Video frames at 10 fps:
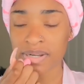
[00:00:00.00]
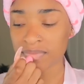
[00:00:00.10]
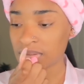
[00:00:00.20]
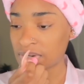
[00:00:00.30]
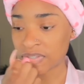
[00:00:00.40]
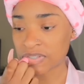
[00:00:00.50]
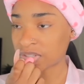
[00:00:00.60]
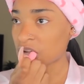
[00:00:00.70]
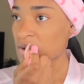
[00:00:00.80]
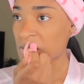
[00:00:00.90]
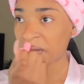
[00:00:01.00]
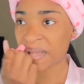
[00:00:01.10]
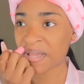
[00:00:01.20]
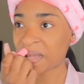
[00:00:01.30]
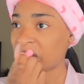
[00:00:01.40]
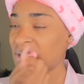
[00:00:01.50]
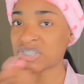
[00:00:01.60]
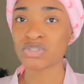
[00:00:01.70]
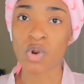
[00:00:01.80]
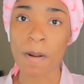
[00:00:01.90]
just feel like this is, like,
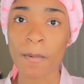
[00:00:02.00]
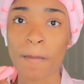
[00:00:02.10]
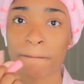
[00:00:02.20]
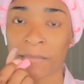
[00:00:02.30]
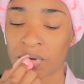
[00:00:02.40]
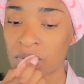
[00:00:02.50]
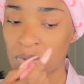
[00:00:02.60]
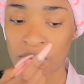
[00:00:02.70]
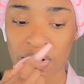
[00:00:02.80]
looks normal, you know.